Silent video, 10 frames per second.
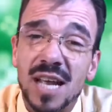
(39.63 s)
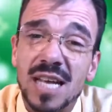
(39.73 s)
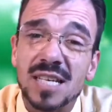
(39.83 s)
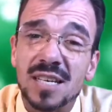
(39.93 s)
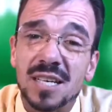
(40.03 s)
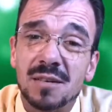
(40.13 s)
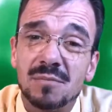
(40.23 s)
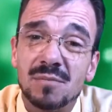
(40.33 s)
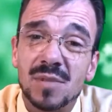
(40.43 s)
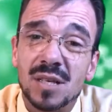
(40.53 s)
AD.
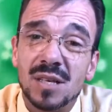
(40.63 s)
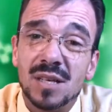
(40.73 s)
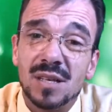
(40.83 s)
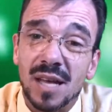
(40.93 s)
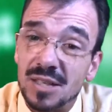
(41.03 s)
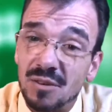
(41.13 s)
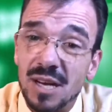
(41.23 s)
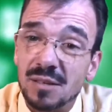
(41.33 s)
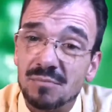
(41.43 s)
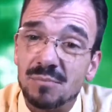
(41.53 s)
That's
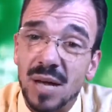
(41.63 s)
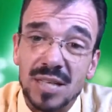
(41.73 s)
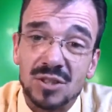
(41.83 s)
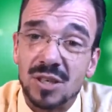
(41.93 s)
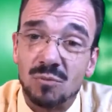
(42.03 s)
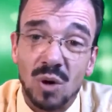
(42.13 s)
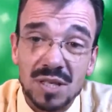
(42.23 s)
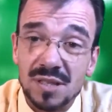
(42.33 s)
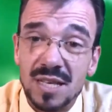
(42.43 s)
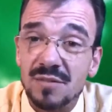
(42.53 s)
right, Patrick
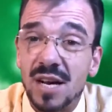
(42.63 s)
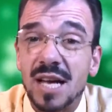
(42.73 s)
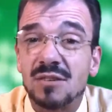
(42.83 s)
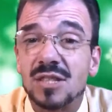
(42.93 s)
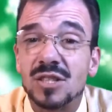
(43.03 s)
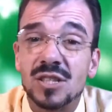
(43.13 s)
wasn't even Irish,